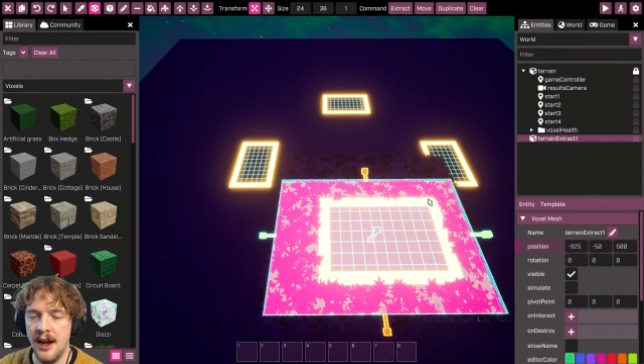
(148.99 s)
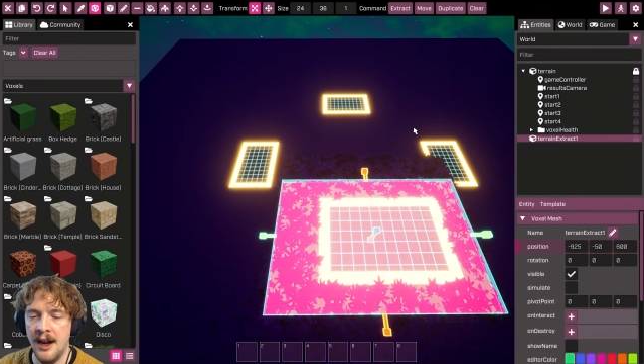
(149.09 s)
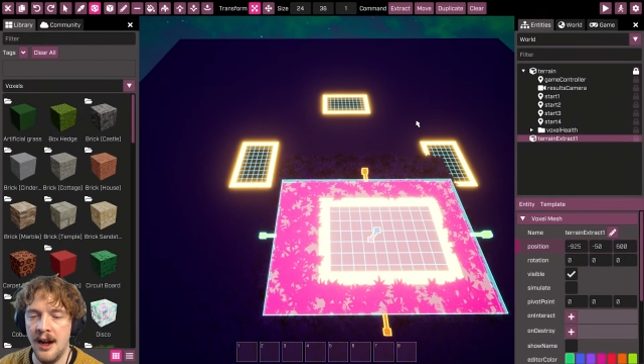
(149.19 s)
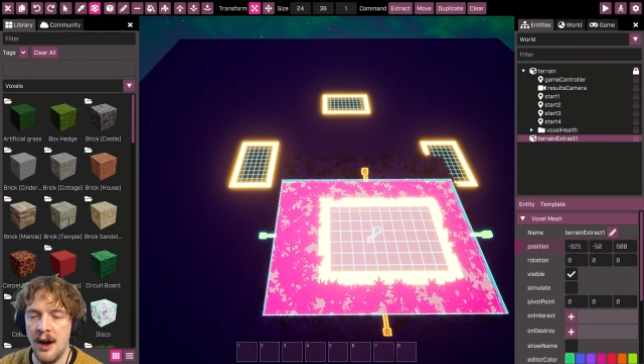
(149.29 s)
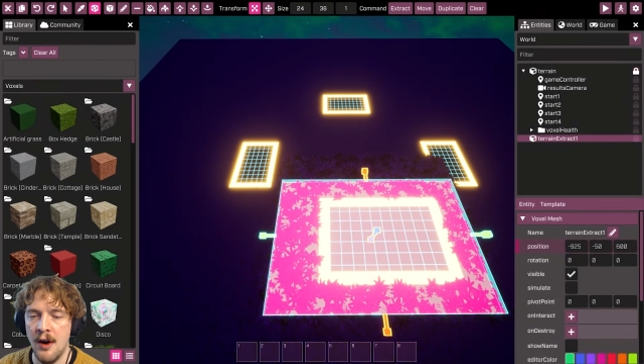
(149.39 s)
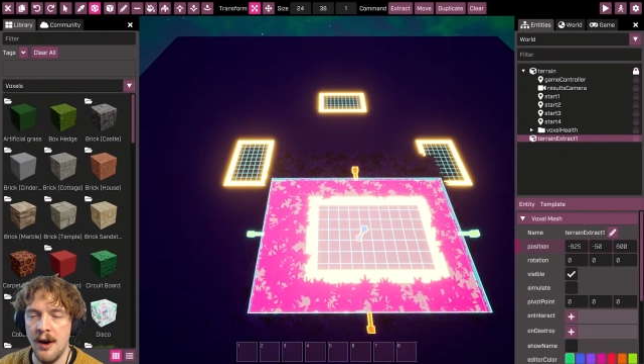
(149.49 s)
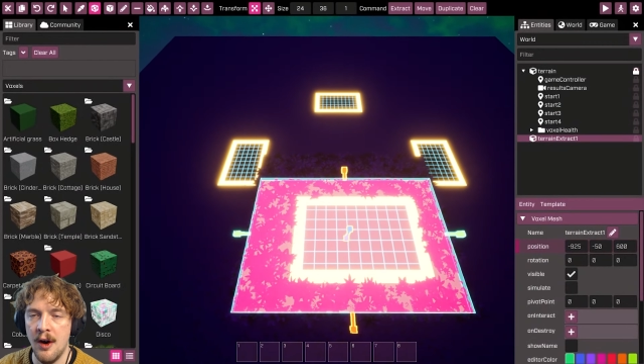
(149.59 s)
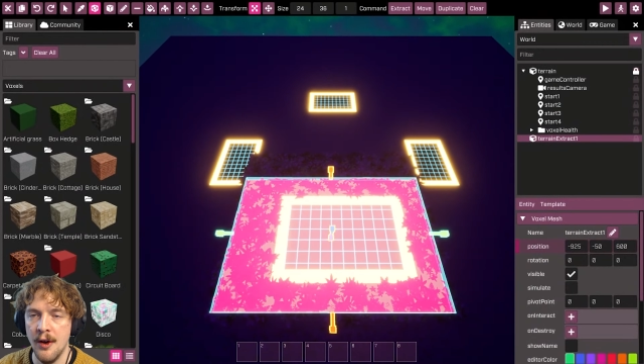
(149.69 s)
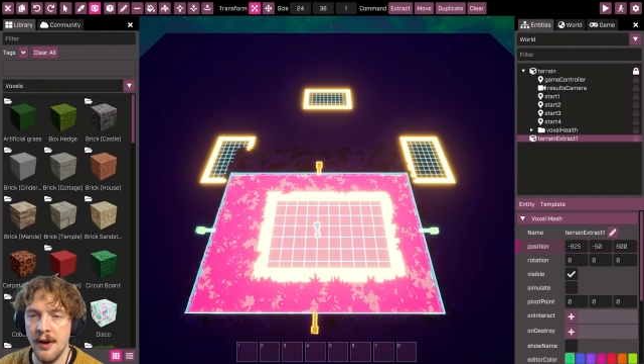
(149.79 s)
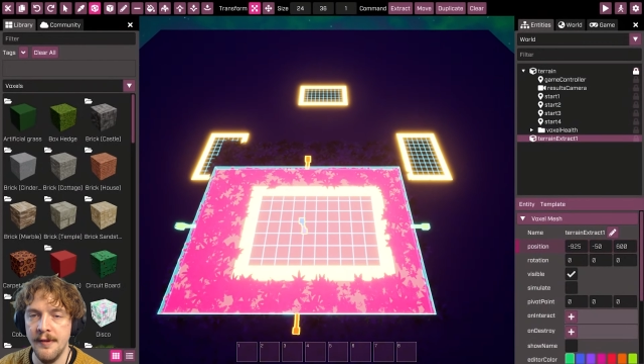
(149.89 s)
are
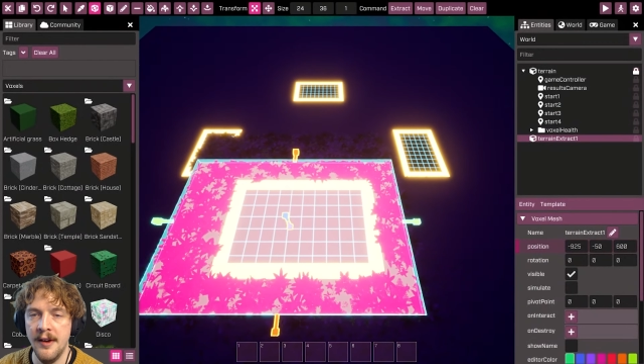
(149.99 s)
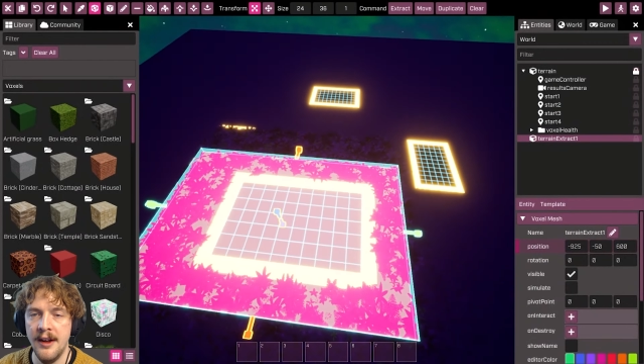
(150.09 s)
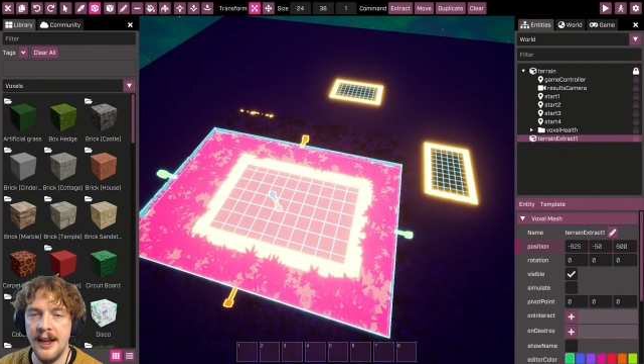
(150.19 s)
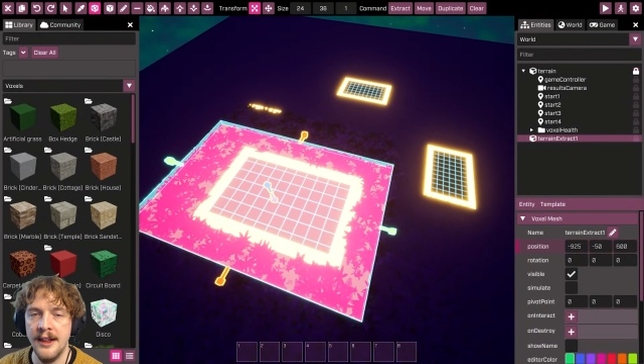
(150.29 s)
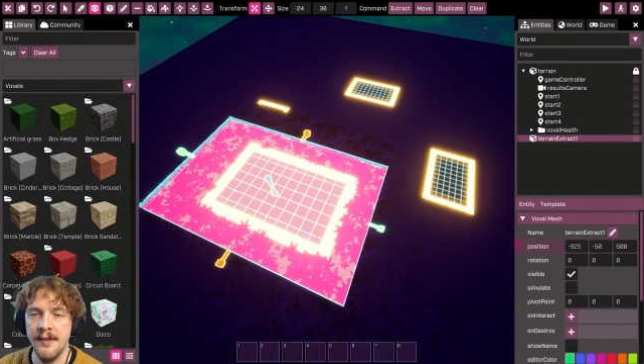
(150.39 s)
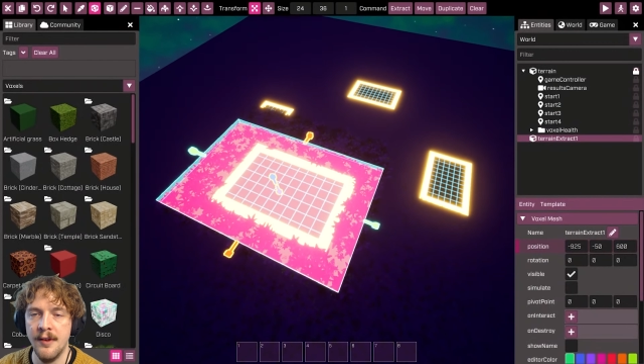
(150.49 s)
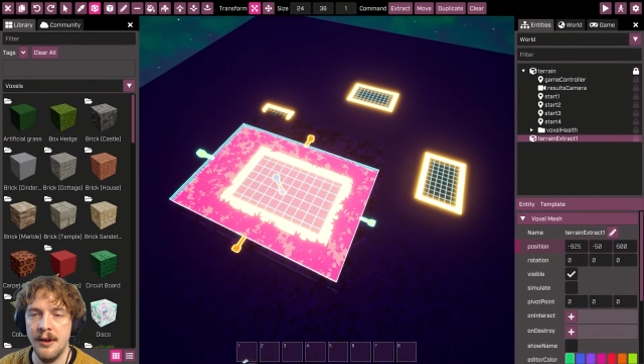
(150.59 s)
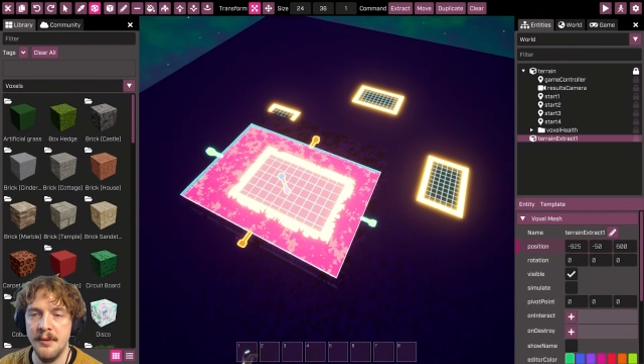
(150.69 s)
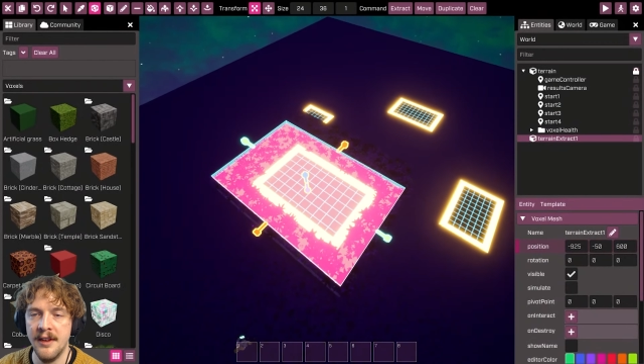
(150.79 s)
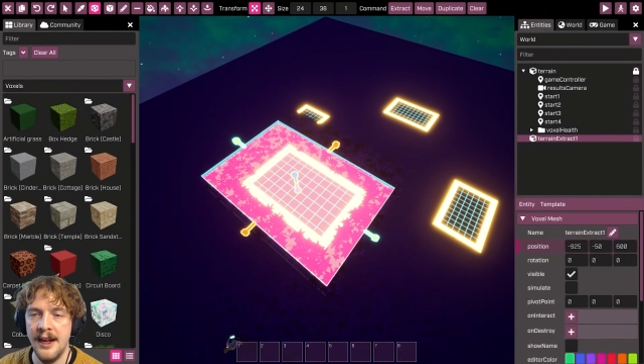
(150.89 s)
on offer in the
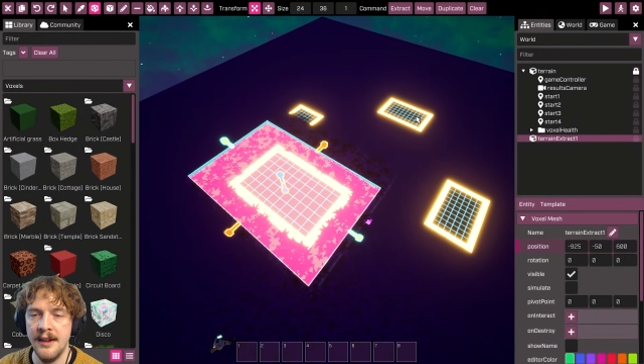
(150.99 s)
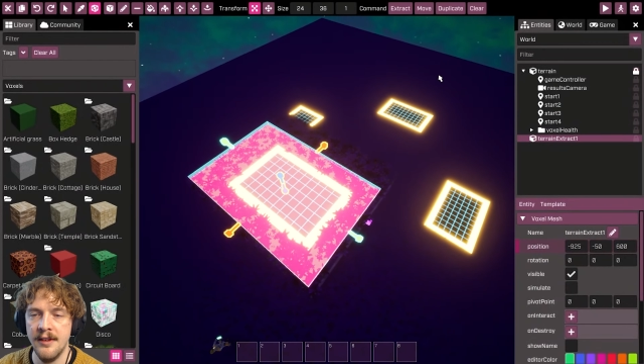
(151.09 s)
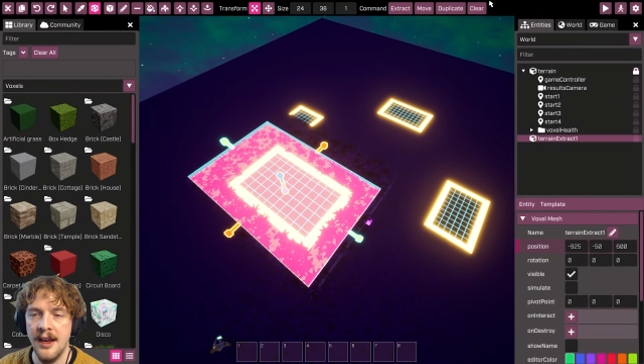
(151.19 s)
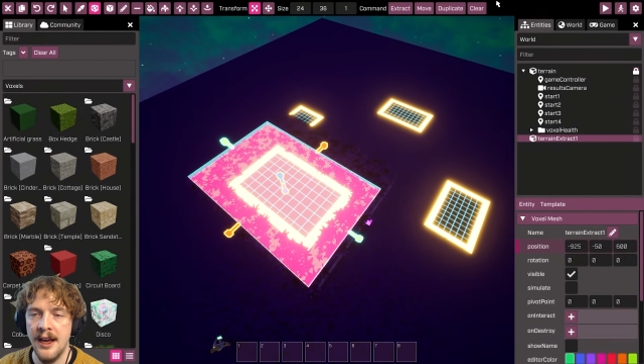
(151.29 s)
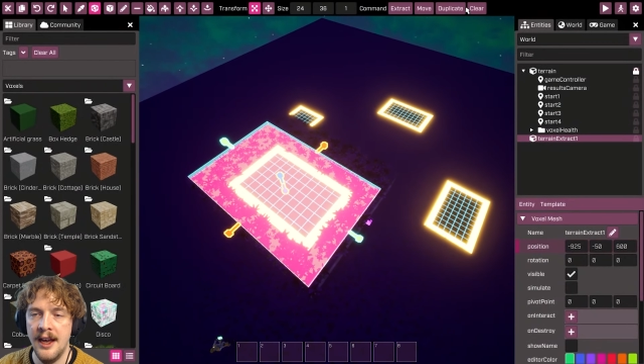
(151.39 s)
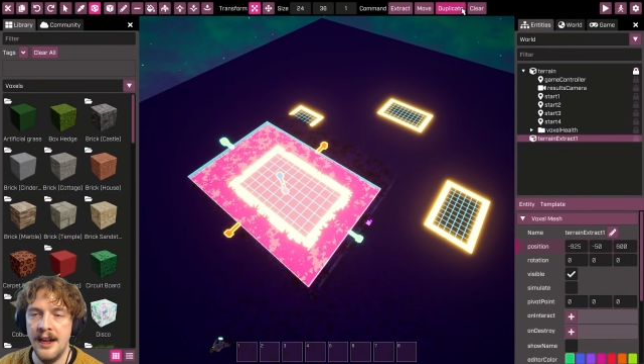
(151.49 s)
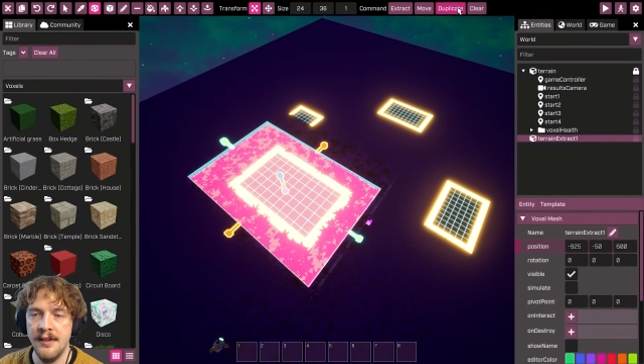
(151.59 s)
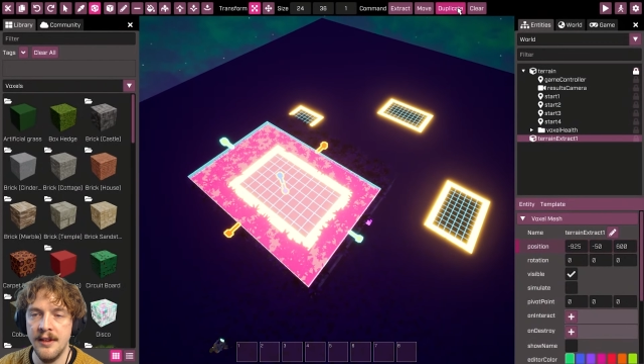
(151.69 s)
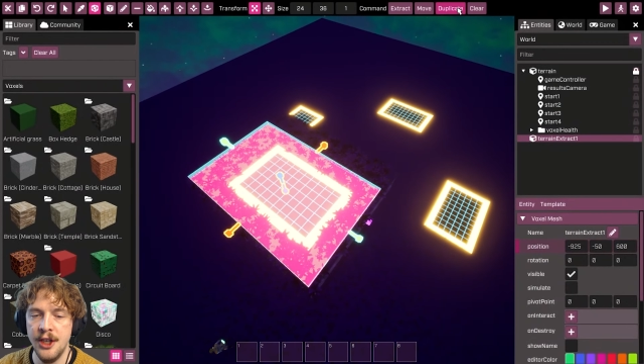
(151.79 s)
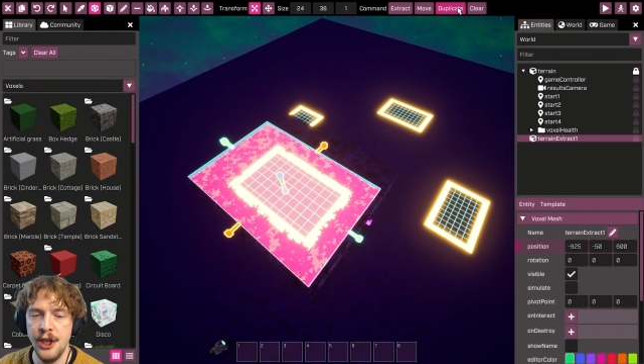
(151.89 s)
volume select
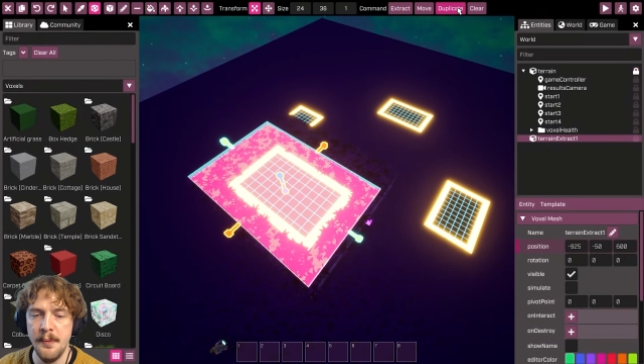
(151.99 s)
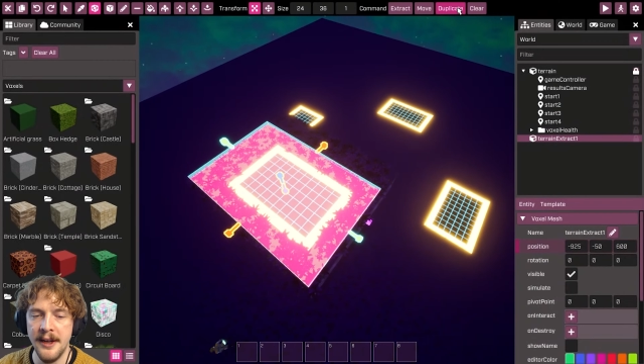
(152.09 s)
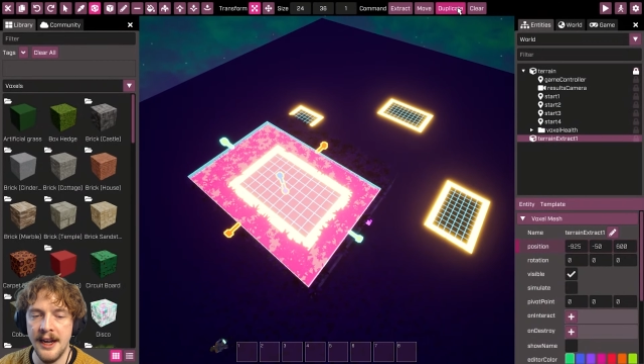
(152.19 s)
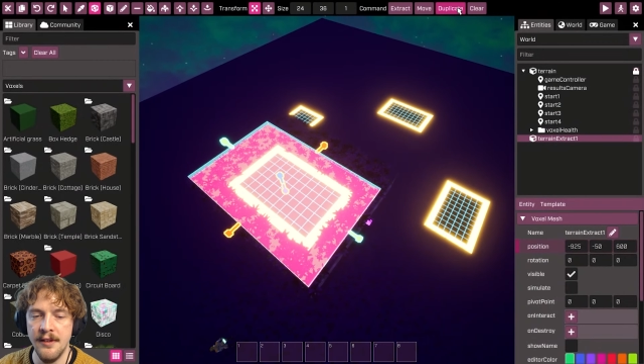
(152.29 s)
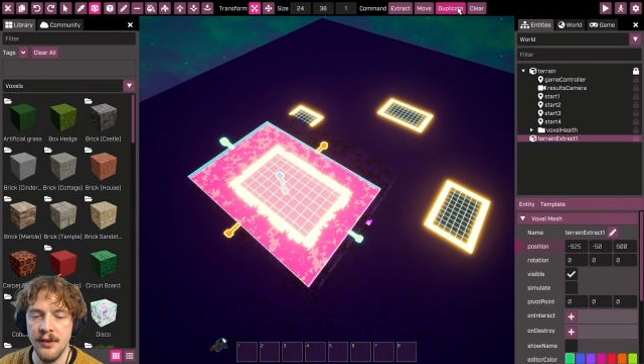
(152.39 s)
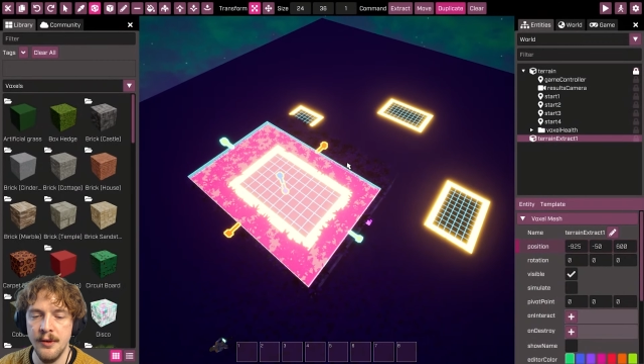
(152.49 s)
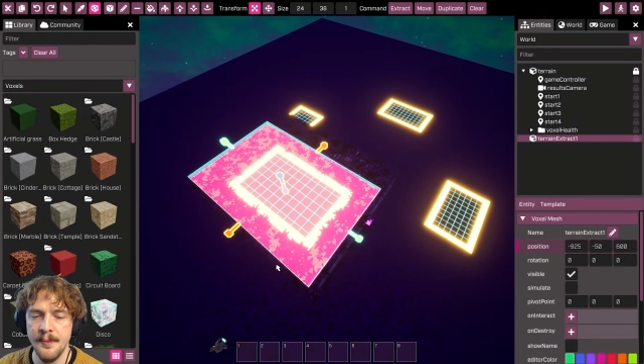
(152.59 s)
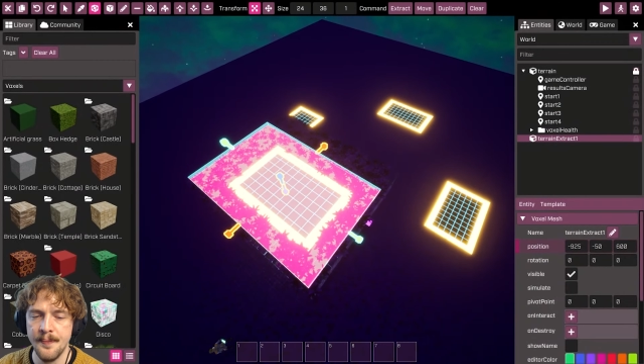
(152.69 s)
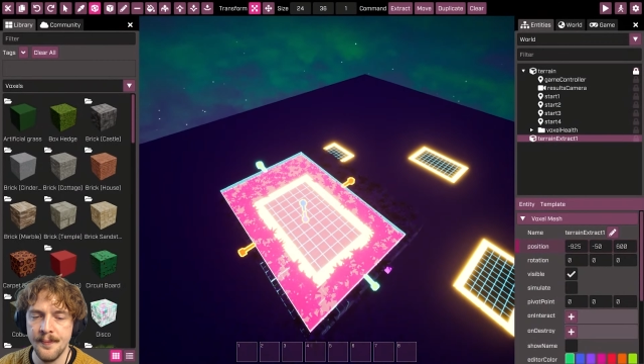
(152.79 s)
is the duplicate tool.